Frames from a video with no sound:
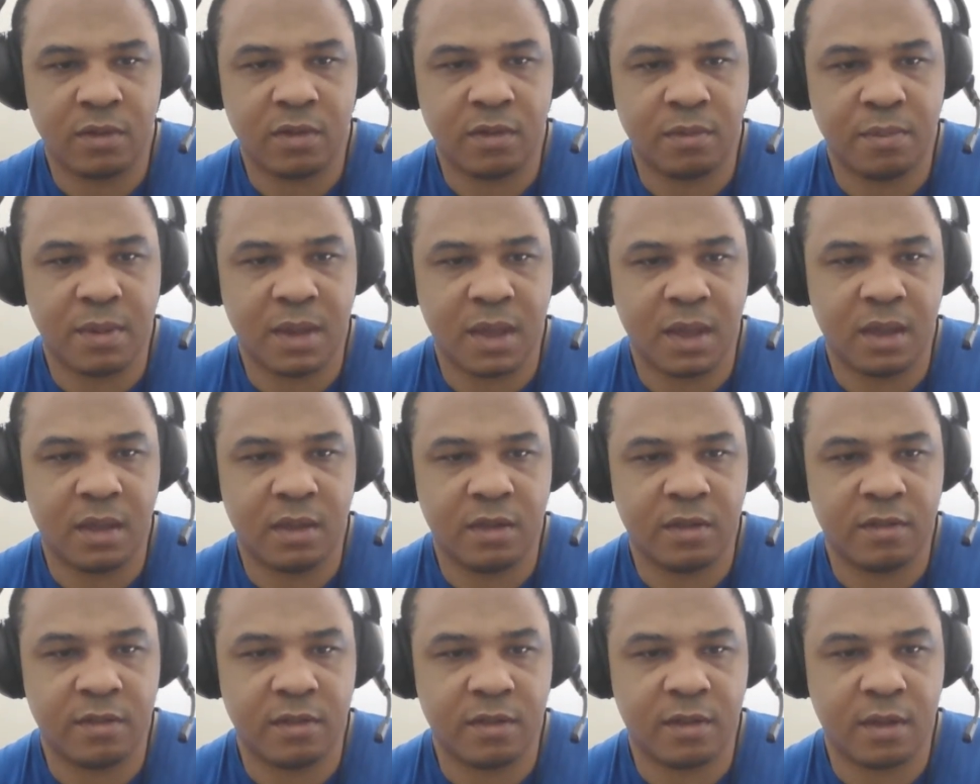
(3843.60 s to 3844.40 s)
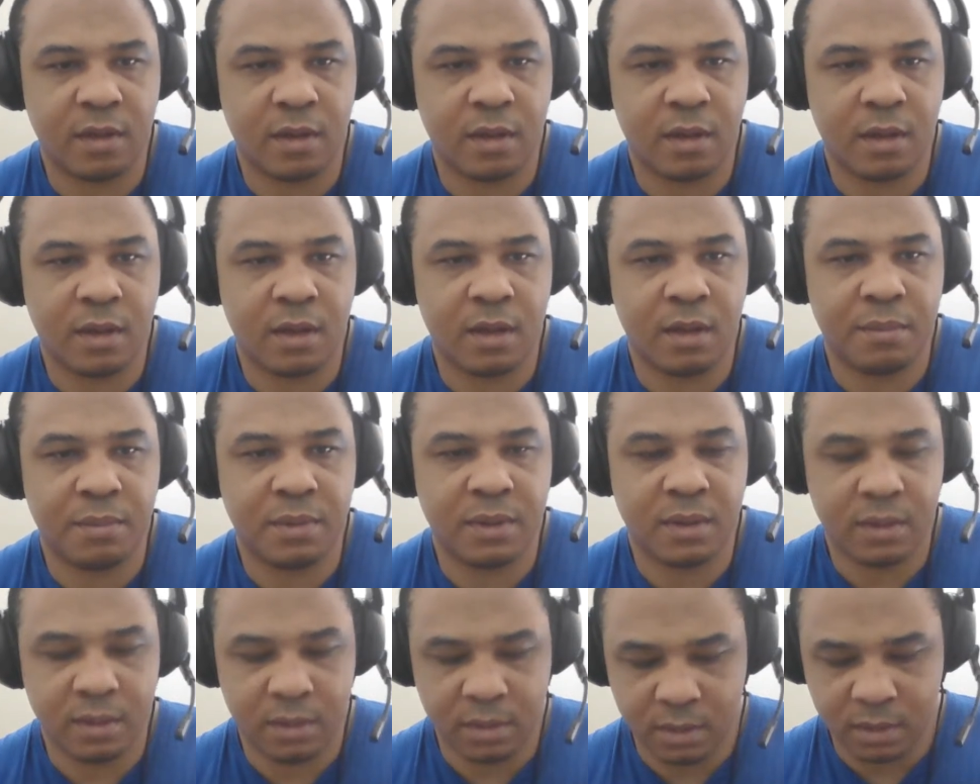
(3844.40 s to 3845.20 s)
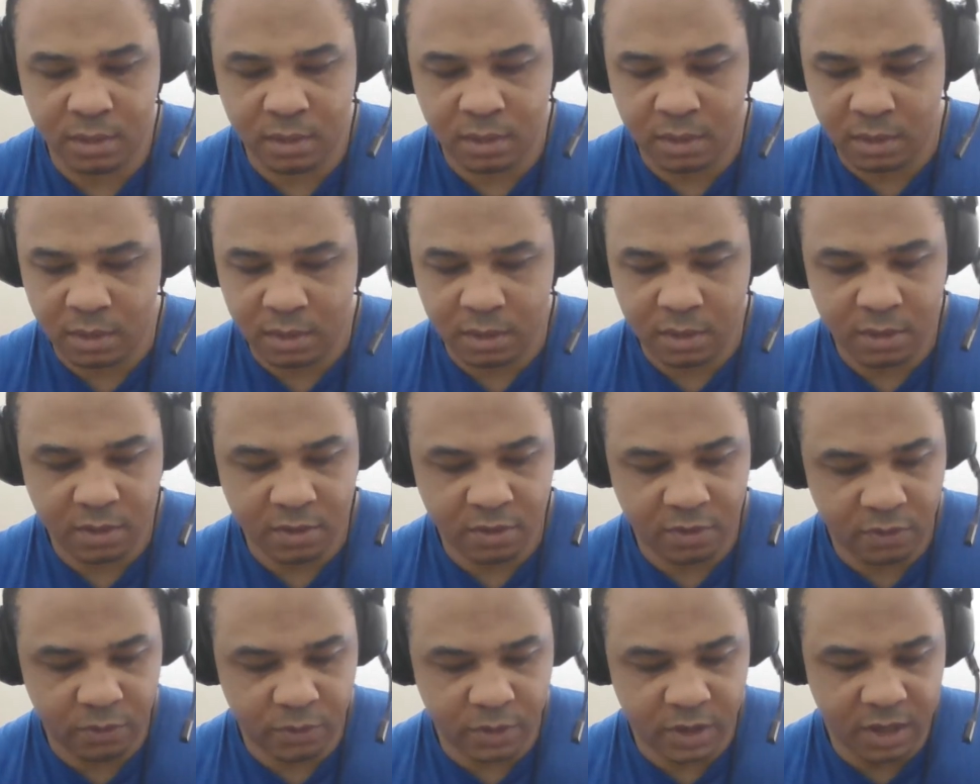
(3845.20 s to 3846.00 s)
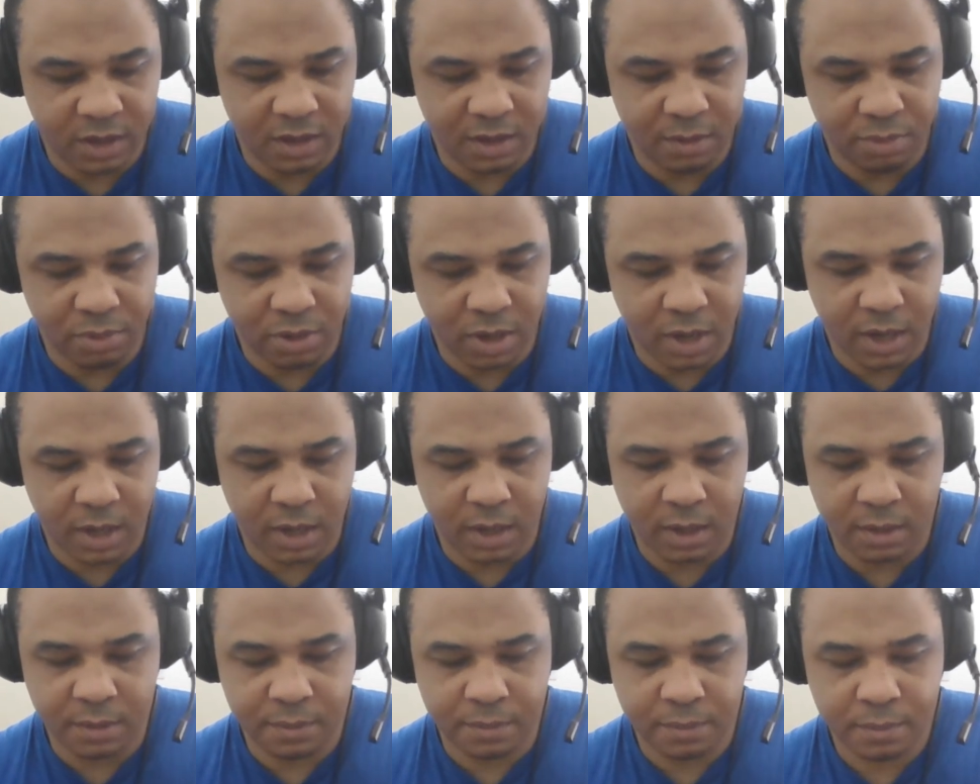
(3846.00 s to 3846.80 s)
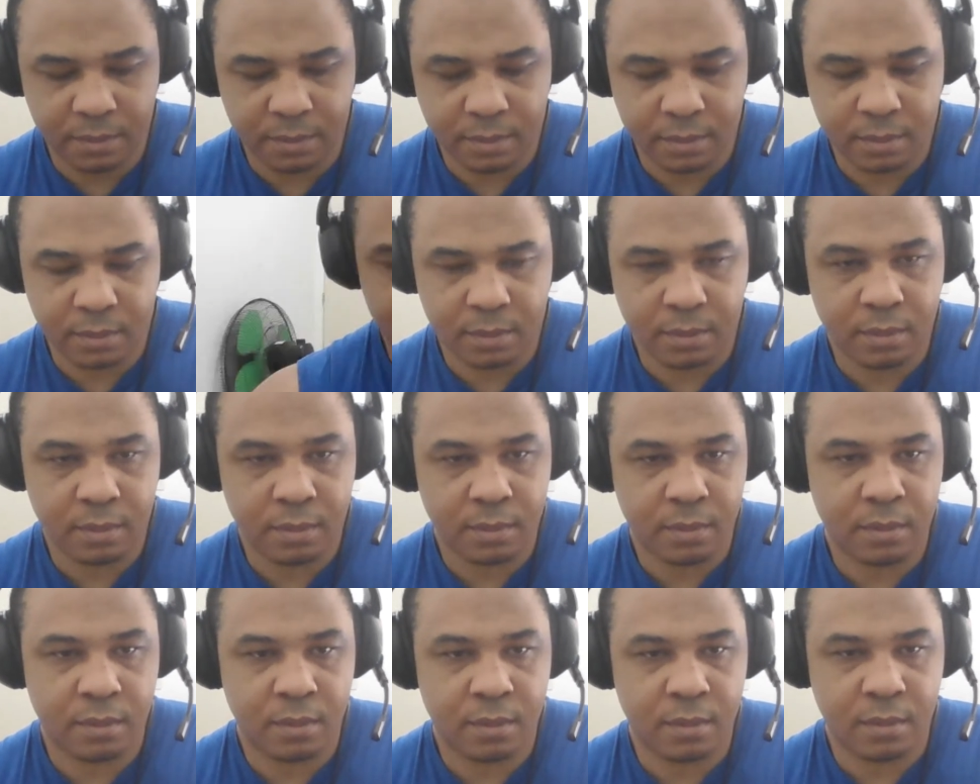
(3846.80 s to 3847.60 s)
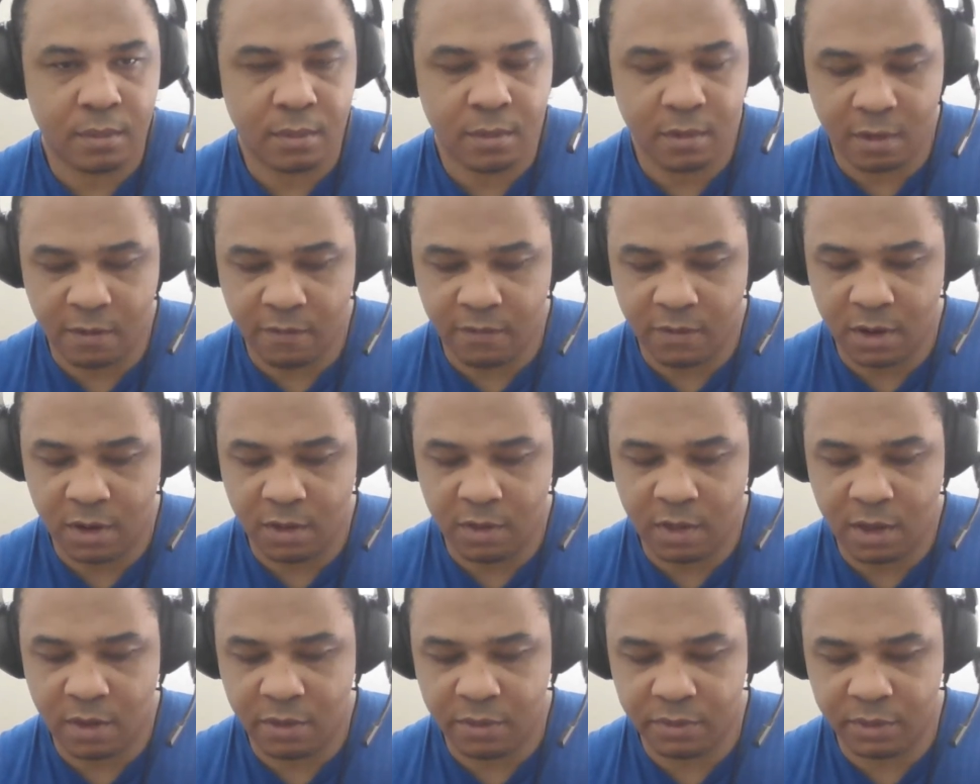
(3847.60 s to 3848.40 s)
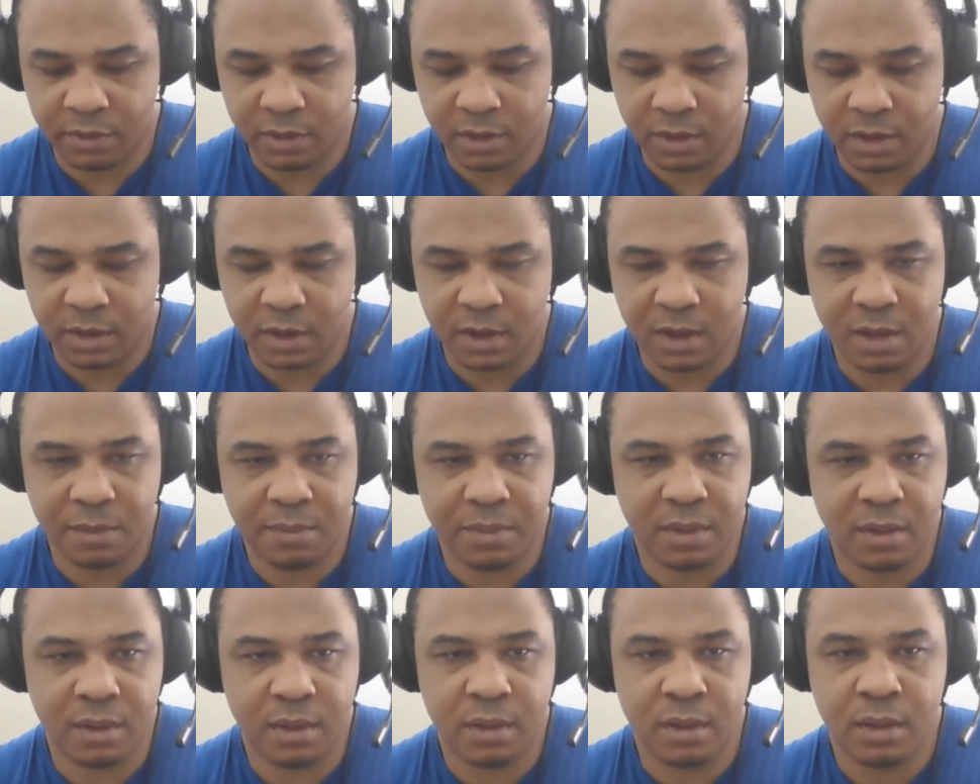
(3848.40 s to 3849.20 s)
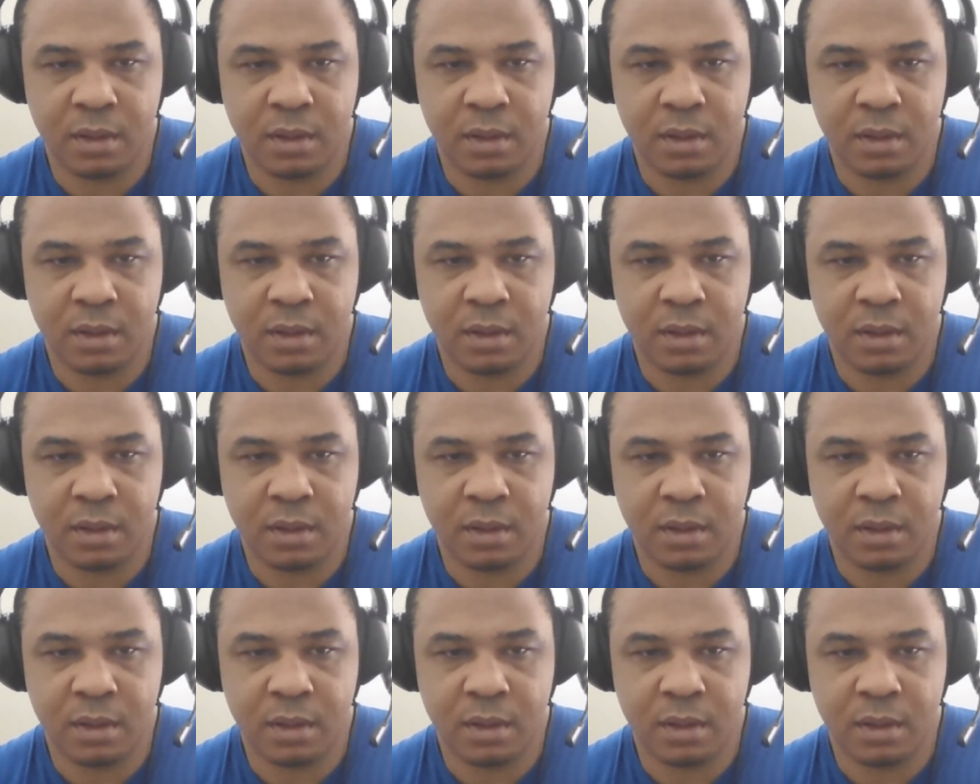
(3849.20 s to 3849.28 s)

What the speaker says: space, up, squiggly bracket. I figured that was going to happen.